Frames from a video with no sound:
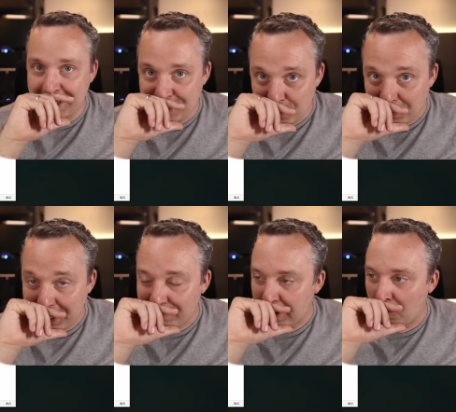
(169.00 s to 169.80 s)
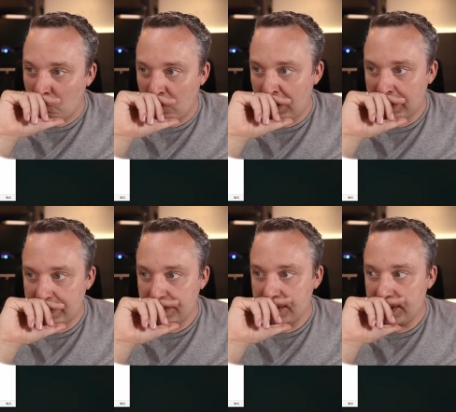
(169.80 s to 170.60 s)
and do whatever I
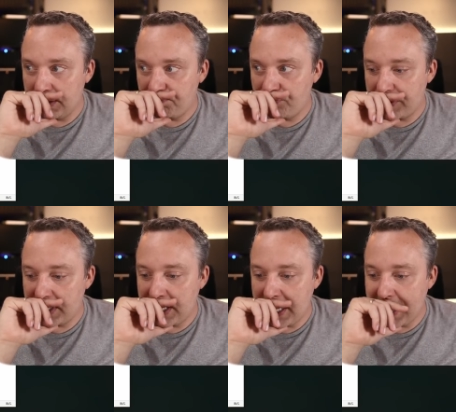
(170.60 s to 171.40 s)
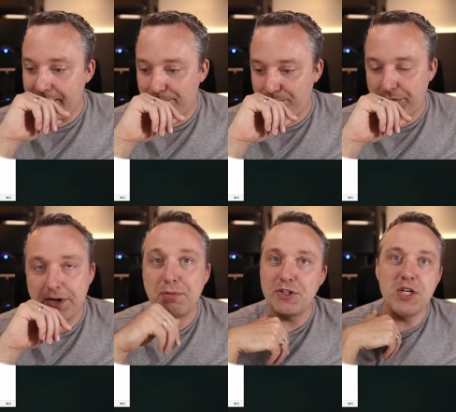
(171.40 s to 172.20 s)
want
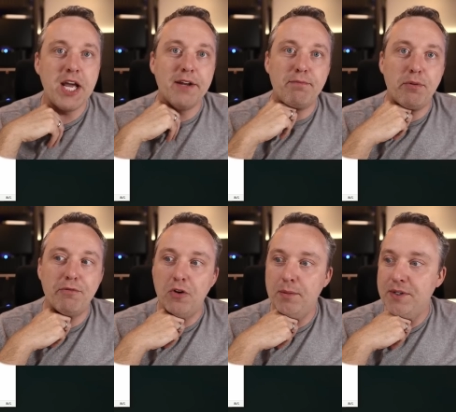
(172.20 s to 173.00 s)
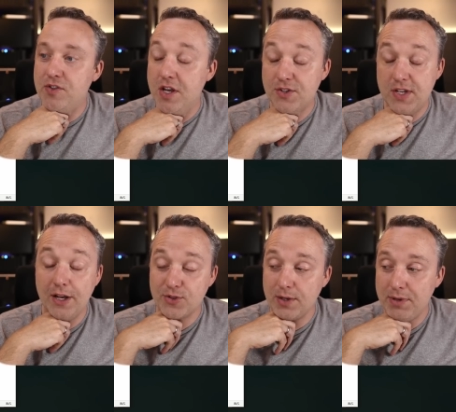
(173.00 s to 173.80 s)
pretty much native performance.
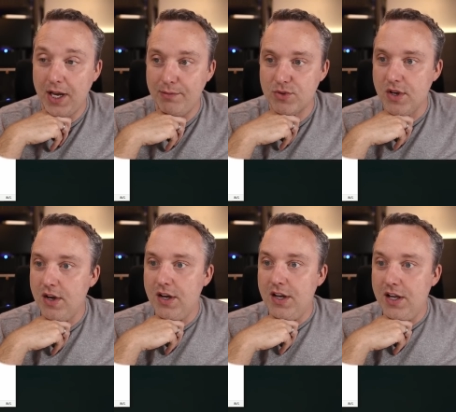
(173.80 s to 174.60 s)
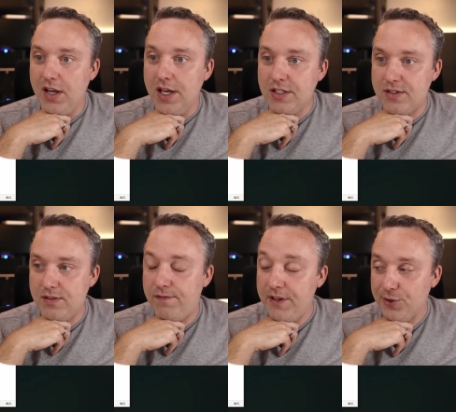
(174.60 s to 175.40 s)
Hell, sometimes it
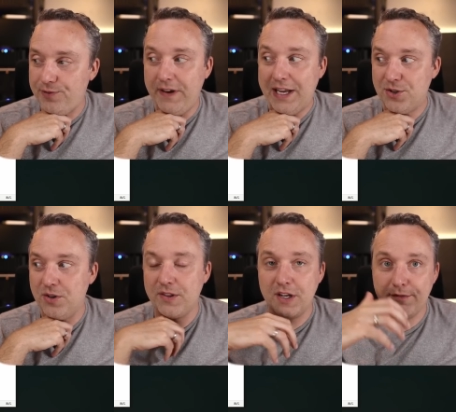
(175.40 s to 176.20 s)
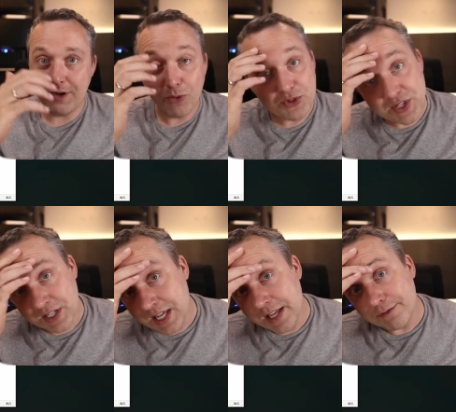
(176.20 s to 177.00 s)
feels faster than if I was
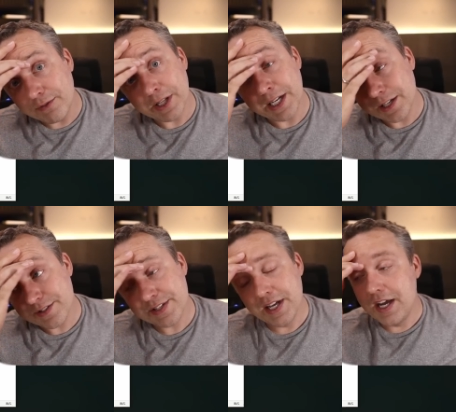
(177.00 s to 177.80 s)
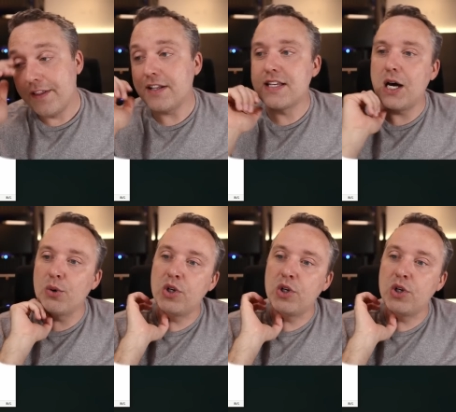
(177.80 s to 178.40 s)
in native Linux. That's how